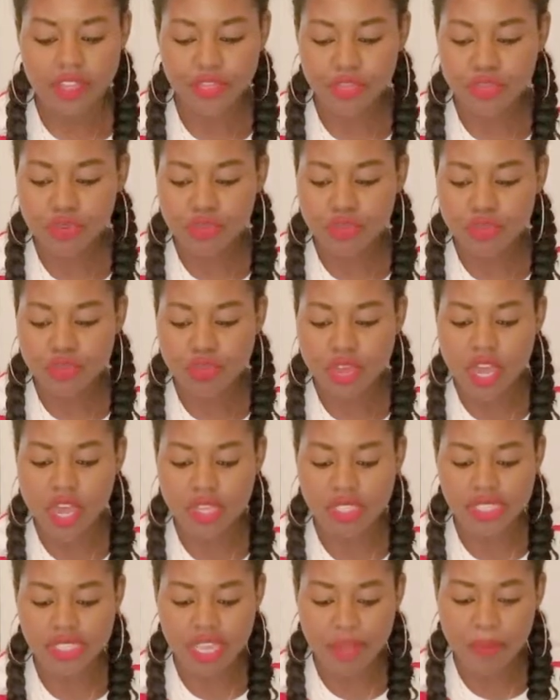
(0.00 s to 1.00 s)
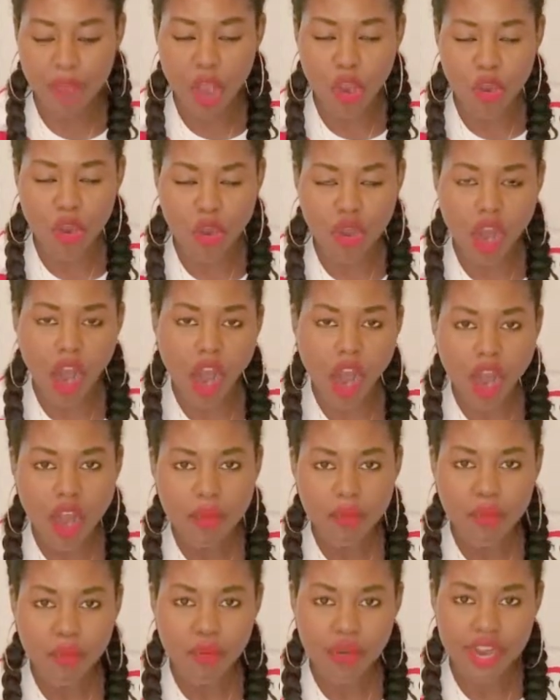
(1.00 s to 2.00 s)
through some old
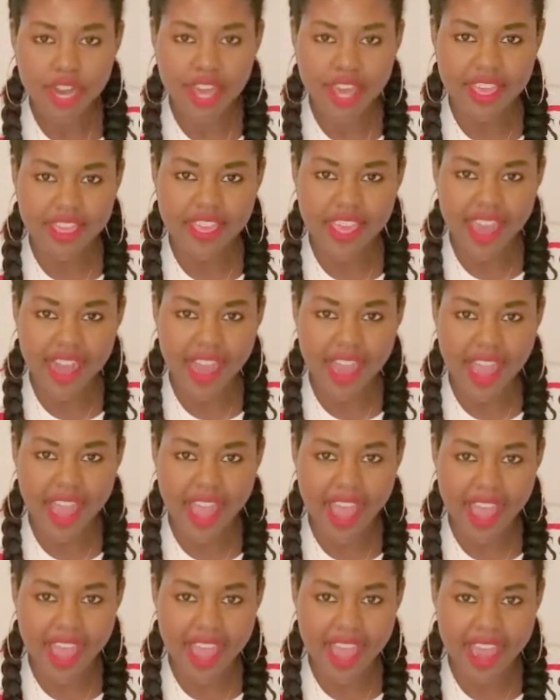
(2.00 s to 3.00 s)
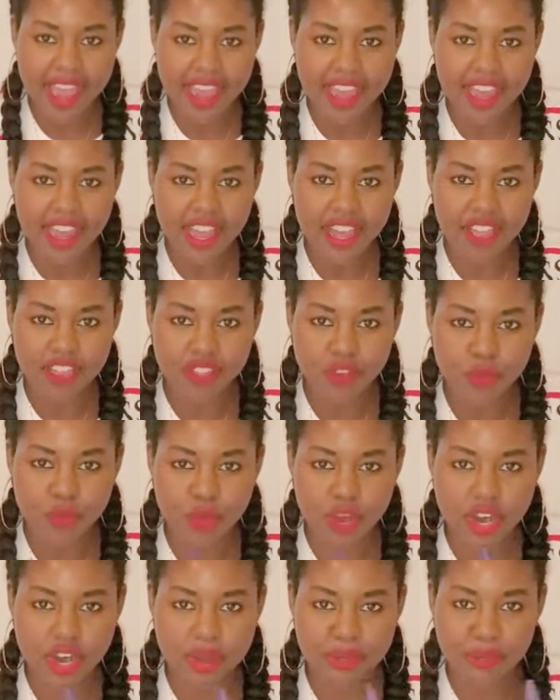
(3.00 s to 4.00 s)
cardboard that I had the
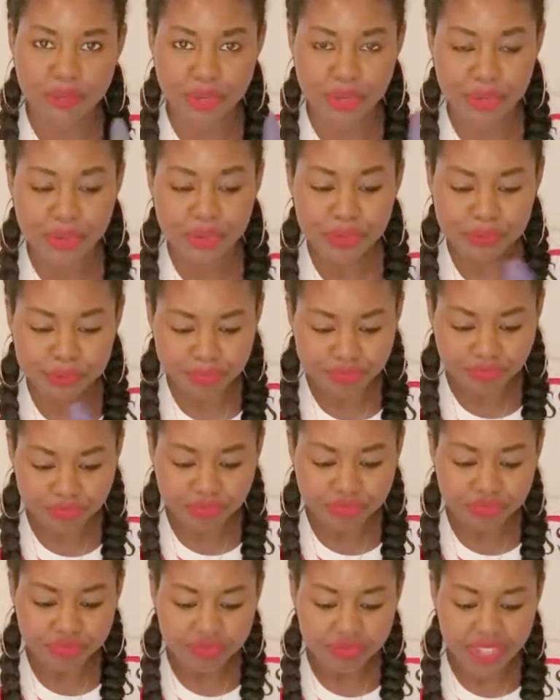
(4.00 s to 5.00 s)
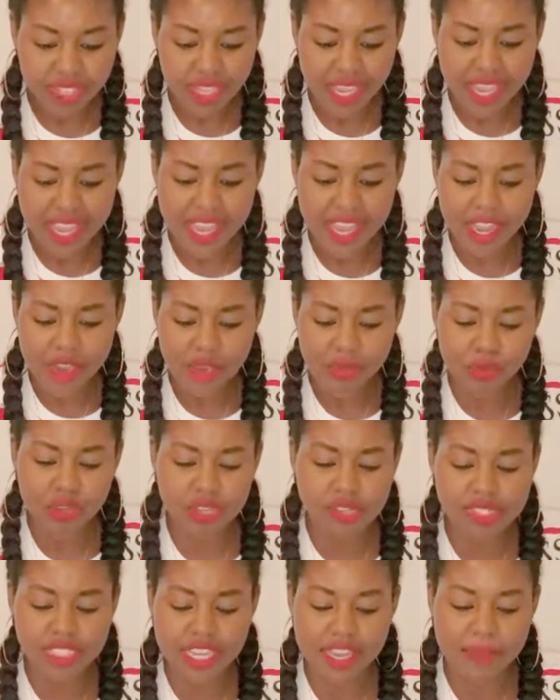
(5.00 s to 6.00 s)
word boo
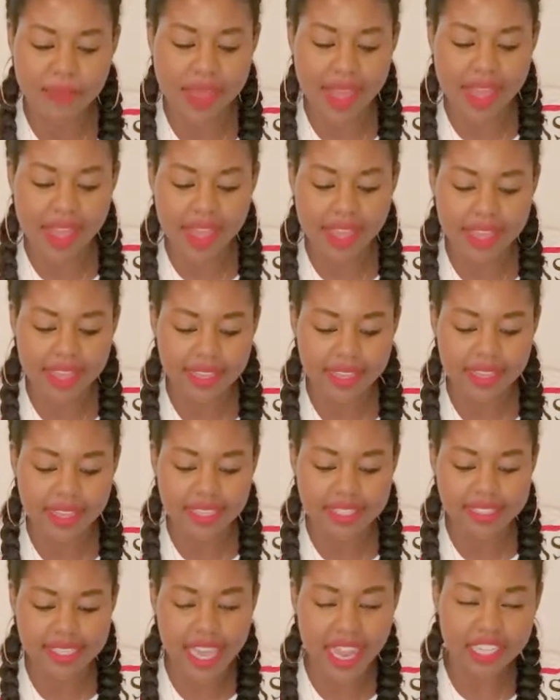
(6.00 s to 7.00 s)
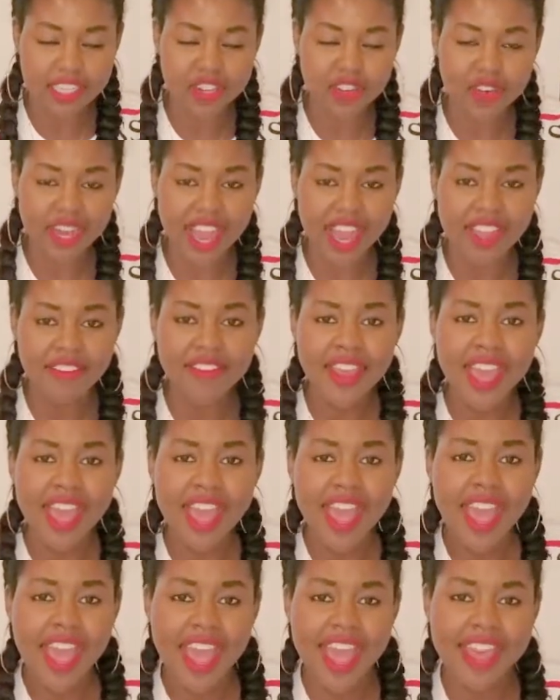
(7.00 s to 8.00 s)
using my X-Acto knife
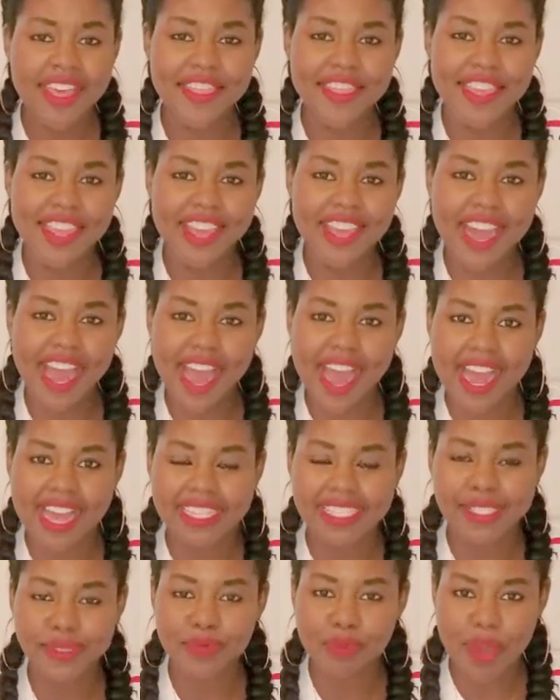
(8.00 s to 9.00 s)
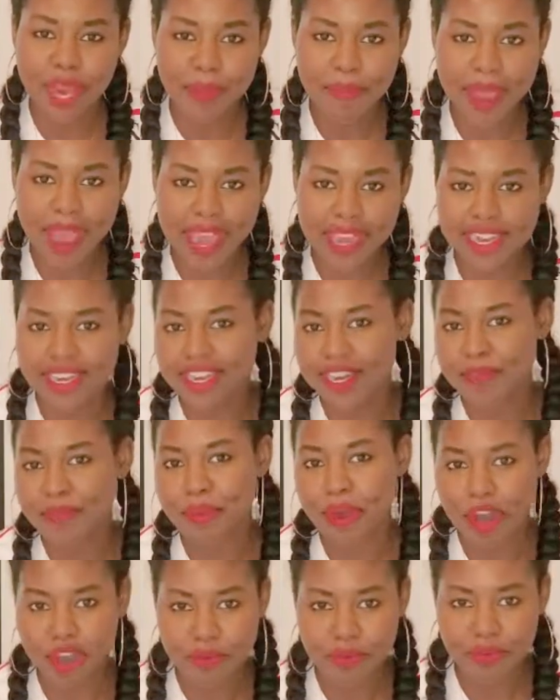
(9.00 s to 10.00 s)
and then I spray painted it
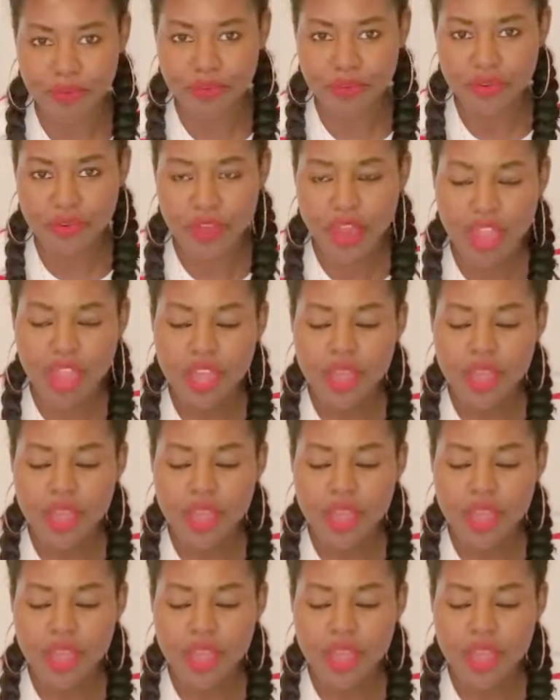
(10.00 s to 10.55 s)
purple